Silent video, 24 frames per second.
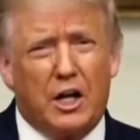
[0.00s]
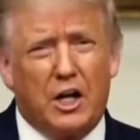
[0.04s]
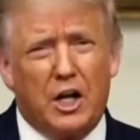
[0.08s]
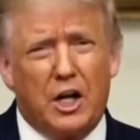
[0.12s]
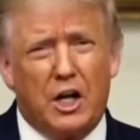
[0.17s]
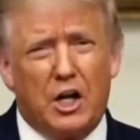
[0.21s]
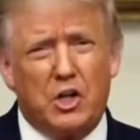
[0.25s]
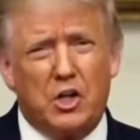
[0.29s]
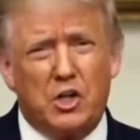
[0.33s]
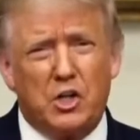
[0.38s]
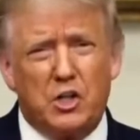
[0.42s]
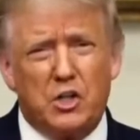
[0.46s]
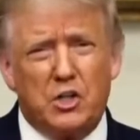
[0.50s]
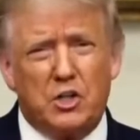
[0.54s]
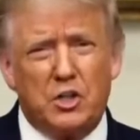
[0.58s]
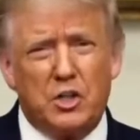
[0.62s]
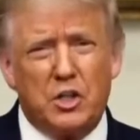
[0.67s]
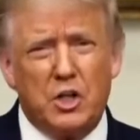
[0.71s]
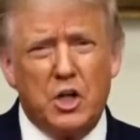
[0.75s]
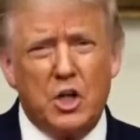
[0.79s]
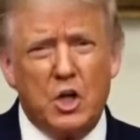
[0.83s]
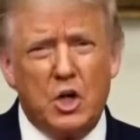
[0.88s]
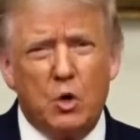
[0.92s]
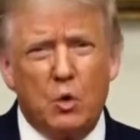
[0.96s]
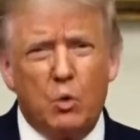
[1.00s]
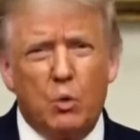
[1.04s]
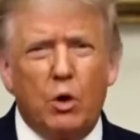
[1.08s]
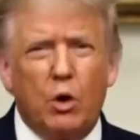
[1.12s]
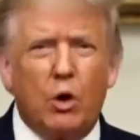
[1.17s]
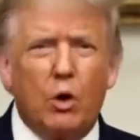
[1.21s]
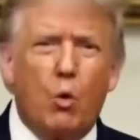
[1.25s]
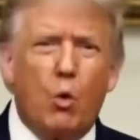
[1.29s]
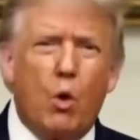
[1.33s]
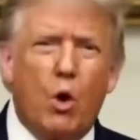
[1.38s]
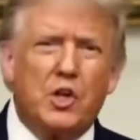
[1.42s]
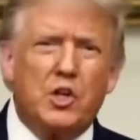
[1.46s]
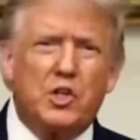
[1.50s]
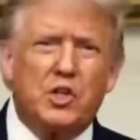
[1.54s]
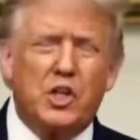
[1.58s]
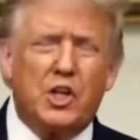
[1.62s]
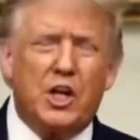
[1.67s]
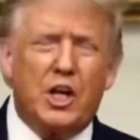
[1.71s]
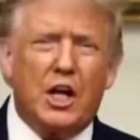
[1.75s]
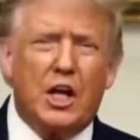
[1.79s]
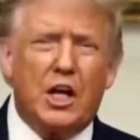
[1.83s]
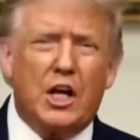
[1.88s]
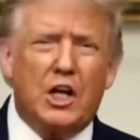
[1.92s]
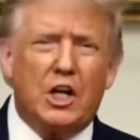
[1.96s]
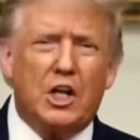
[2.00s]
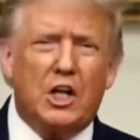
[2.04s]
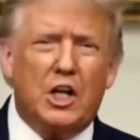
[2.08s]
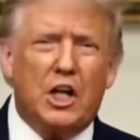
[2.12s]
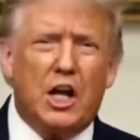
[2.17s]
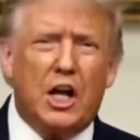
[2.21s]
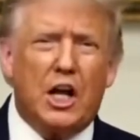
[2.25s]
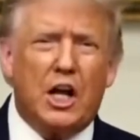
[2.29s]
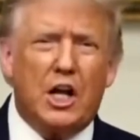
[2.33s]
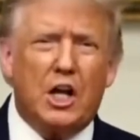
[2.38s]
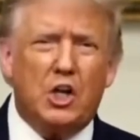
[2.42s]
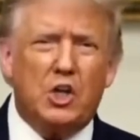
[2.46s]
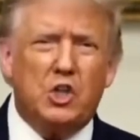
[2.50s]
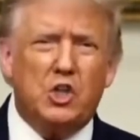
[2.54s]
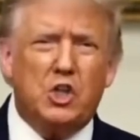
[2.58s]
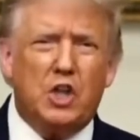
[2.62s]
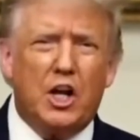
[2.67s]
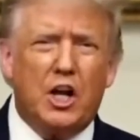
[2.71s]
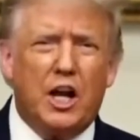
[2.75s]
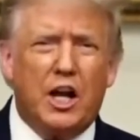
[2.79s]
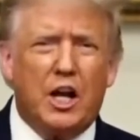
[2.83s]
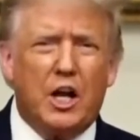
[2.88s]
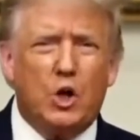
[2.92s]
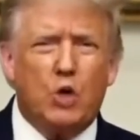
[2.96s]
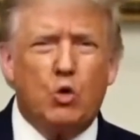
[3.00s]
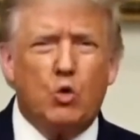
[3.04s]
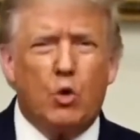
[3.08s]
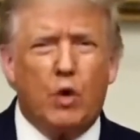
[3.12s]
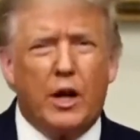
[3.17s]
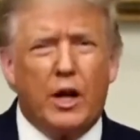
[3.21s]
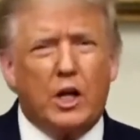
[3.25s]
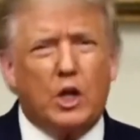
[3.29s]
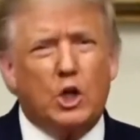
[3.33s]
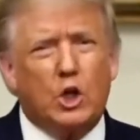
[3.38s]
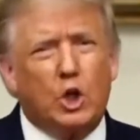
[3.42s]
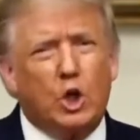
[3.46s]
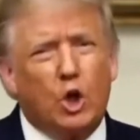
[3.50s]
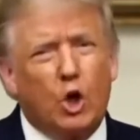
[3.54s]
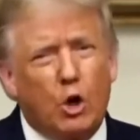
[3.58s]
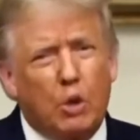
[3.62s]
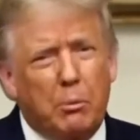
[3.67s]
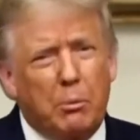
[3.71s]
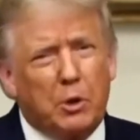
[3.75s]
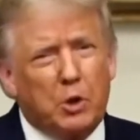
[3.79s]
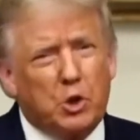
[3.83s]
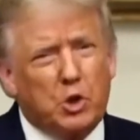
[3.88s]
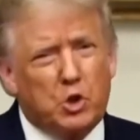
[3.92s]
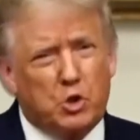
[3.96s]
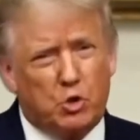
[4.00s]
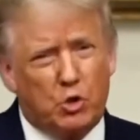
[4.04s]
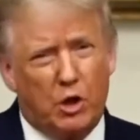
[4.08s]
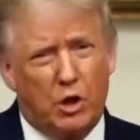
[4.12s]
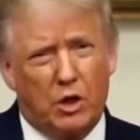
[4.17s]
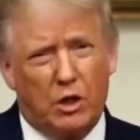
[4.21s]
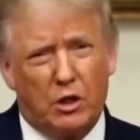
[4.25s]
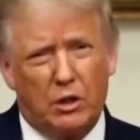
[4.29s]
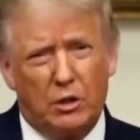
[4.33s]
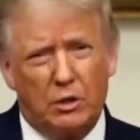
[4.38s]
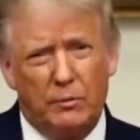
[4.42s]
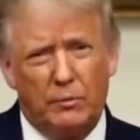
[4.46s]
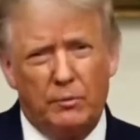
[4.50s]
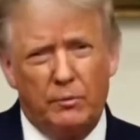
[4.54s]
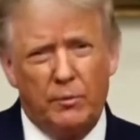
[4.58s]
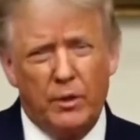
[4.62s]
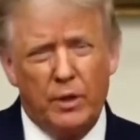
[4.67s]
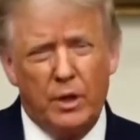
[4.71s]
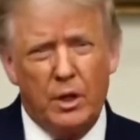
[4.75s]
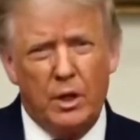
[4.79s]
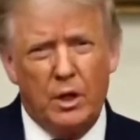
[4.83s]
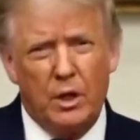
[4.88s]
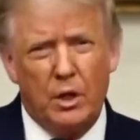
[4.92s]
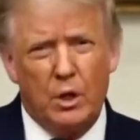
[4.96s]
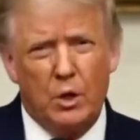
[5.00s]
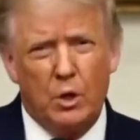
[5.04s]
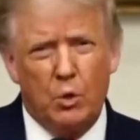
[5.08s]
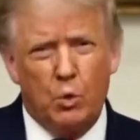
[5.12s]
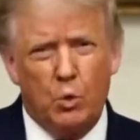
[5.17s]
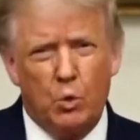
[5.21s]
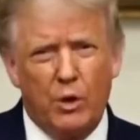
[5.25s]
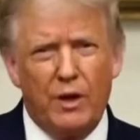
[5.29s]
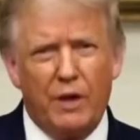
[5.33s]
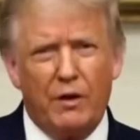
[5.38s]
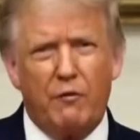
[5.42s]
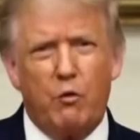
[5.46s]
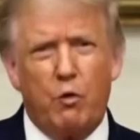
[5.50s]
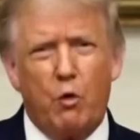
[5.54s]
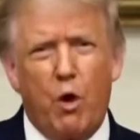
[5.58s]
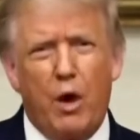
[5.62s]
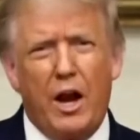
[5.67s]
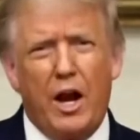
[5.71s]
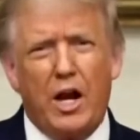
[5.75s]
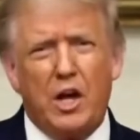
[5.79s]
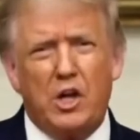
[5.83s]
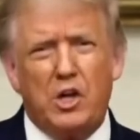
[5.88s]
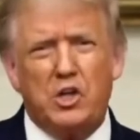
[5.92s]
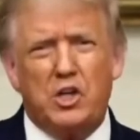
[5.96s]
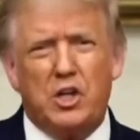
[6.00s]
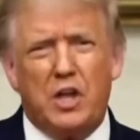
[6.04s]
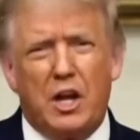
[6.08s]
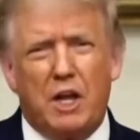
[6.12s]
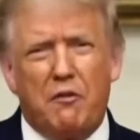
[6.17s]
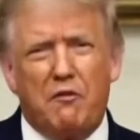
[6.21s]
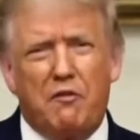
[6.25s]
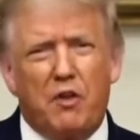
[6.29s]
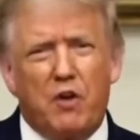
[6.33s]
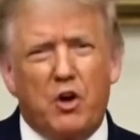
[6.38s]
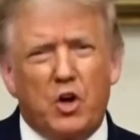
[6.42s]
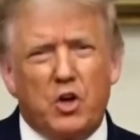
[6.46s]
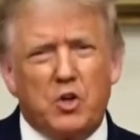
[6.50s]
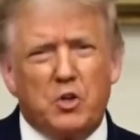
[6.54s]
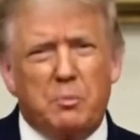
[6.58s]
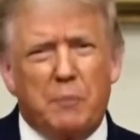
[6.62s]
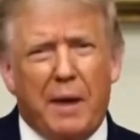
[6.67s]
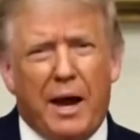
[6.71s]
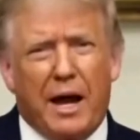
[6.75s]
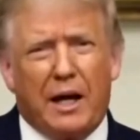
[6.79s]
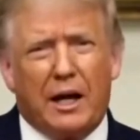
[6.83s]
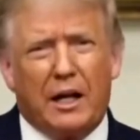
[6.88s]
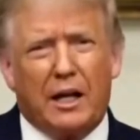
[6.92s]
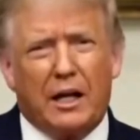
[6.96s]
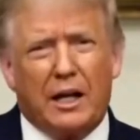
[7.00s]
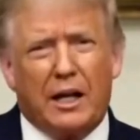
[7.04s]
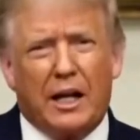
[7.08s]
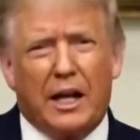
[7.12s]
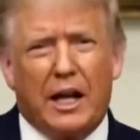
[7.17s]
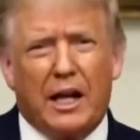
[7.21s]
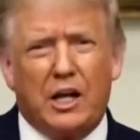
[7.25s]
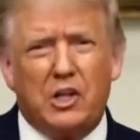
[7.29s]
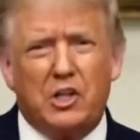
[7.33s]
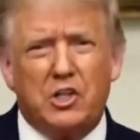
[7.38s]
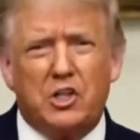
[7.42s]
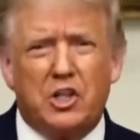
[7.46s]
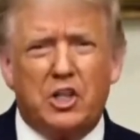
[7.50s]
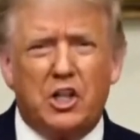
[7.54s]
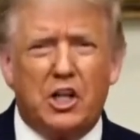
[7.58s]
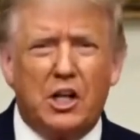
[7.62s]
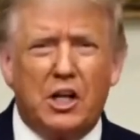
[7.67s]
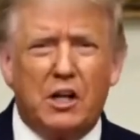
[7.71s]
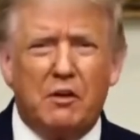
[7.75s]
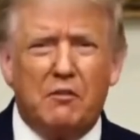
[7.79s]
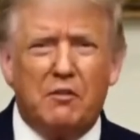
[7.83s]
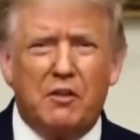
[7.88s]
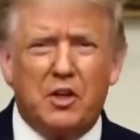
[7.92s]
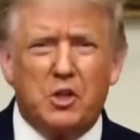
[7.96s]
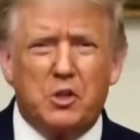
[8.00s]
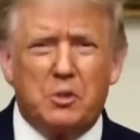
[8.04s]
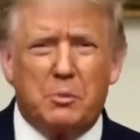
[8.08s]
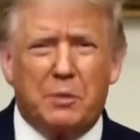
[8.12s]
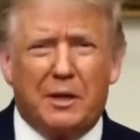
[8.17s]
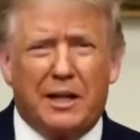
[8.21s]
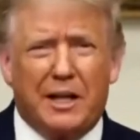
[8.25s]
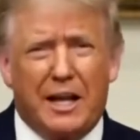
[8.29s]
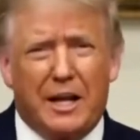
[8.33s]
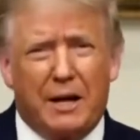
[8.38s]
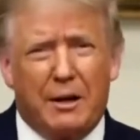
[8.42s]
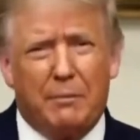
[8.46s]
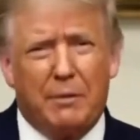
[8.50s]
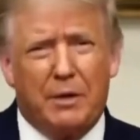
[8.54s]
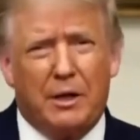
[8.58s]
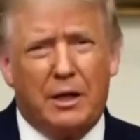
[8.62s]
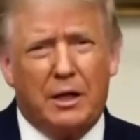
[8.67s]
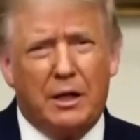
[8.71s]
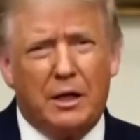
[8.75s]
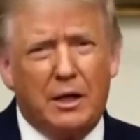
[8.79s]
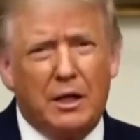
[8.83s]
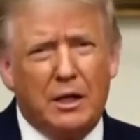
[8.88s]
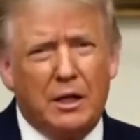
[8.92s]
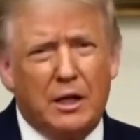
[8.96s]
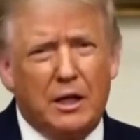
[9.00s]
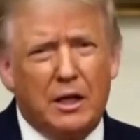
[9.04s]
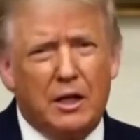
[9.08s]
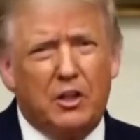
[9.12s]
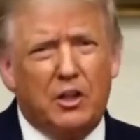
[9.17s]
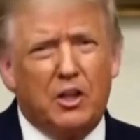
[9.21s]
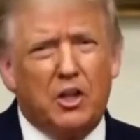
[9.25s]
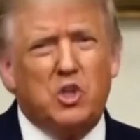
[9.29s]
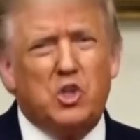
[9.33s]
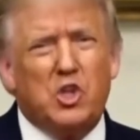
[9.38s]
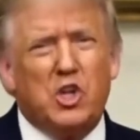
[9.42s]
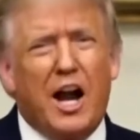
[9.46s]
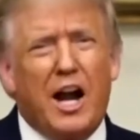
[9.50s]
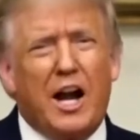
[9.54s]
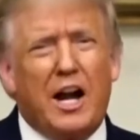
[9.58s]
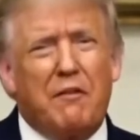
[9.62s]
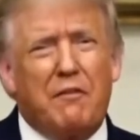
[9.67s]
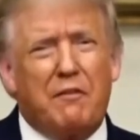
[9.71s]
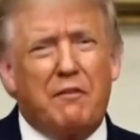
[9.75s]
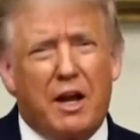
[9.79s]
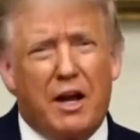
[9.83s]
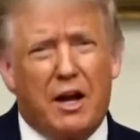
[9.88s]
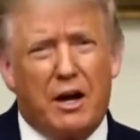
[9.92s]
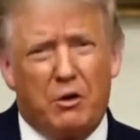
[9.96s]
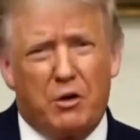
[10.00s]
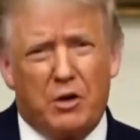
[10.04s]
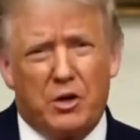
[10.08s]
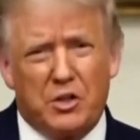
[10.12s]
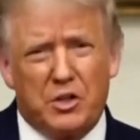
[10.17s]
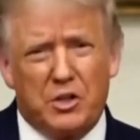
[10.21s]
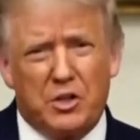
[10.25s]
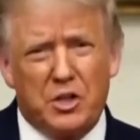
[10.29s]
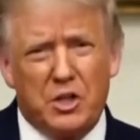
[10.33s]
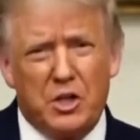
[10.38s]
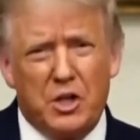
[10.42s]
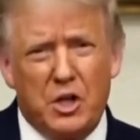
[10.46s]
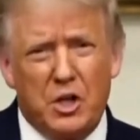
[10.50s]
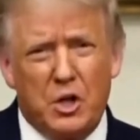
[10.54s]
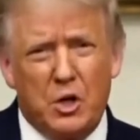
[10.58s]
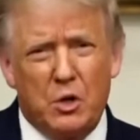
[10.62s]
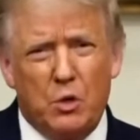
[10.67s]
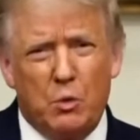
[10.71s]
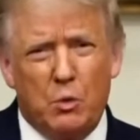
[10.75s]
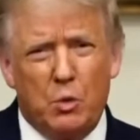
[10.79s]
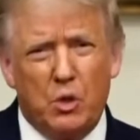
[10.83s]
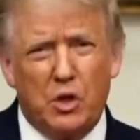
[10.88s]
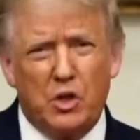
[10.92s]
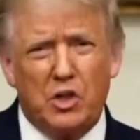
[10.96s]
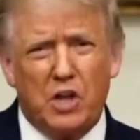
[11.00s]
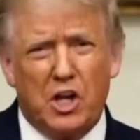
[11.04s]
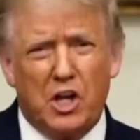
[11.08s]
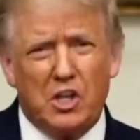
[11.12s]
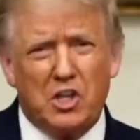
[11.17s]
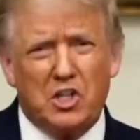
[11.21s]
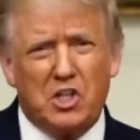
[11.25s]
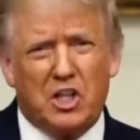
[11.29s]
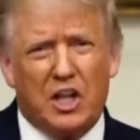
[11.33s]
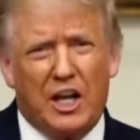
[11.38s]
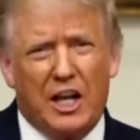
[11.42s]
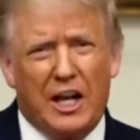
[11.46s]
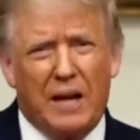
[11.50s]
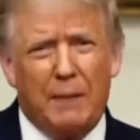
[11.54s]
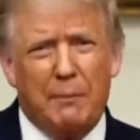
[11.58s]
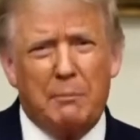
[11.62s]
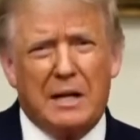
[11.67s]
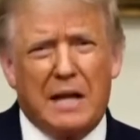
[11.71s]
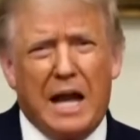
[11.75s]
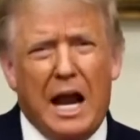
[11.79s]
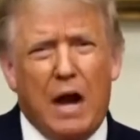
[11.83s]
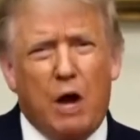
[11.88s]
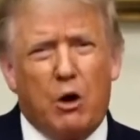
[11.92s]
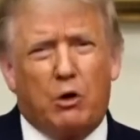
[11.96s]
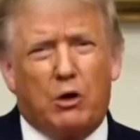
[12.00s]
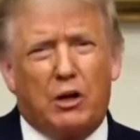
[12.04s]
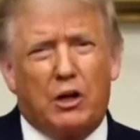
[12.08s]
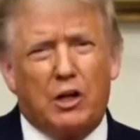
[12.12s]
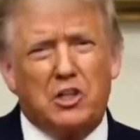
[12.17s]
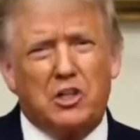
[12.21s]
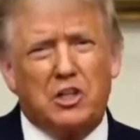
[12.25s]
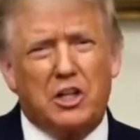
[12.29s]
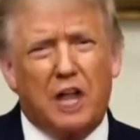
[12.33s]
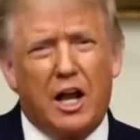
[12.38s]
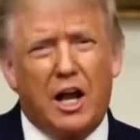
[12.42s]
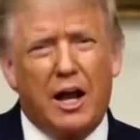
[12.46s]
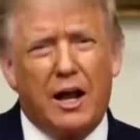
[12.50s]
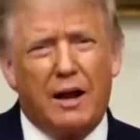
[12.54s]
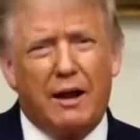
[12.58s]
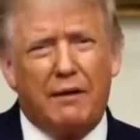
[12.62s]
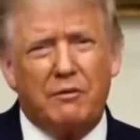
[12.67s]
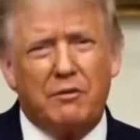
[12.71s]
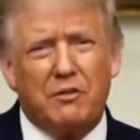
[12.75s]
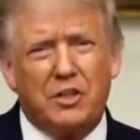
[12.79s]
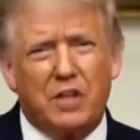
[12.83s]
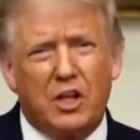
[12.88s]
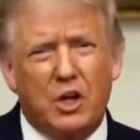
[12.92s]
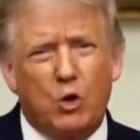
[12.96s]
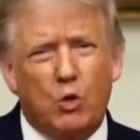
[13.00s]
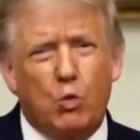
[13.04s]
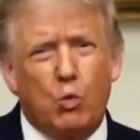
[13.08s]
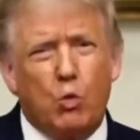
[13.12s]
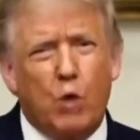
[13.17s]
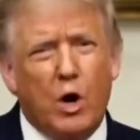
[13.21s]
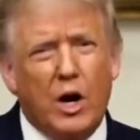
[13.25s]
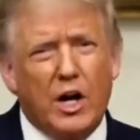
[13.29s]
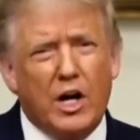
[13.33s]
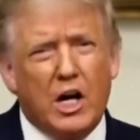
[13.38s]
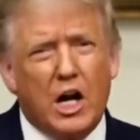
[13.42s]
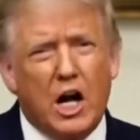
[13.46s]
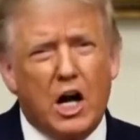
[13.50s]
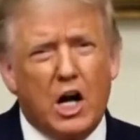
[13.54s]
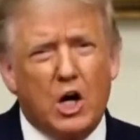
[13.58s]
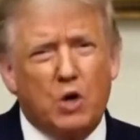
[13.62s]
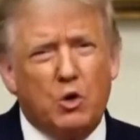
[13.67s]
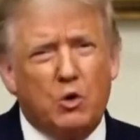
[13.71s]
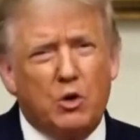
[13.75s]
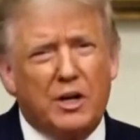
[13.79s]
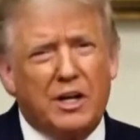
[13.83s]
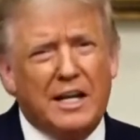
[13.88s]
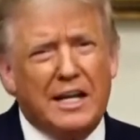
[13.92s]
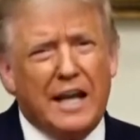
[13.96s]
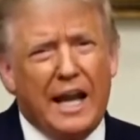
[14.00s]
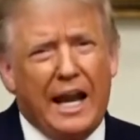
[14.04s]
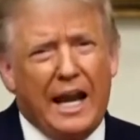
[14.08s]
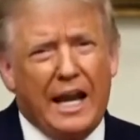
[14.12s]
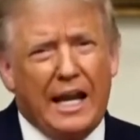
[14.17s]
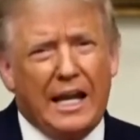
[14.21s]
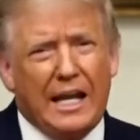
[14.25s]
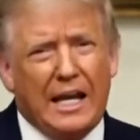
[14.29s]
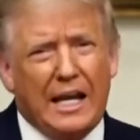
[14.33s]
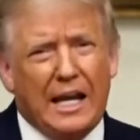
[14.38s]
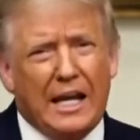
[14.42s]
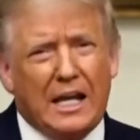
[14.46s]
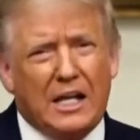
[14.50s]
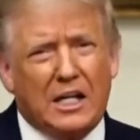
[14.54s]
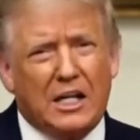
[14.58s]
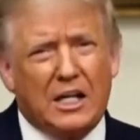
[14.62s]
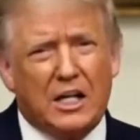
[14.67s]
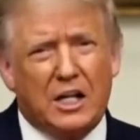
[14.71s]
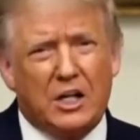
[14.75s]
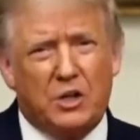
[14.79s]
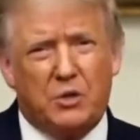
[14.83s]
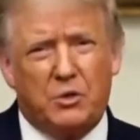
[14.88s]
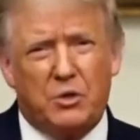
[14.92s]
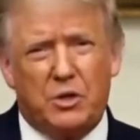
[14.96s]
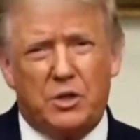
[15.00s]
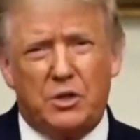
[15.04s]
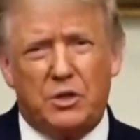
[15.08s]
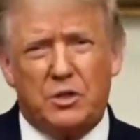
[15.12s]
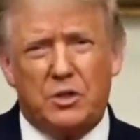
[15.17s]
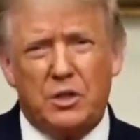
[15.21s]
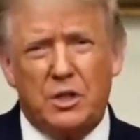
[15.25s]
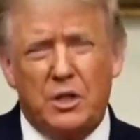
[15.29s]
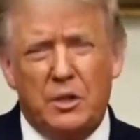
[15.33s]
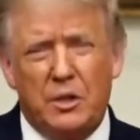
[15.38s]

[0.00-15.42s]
Nations, we are once again engaged in a great global struggle. We have waged a fierce battle against the invisible enemy, the China virus, which has claimed countless lives in 188 countries.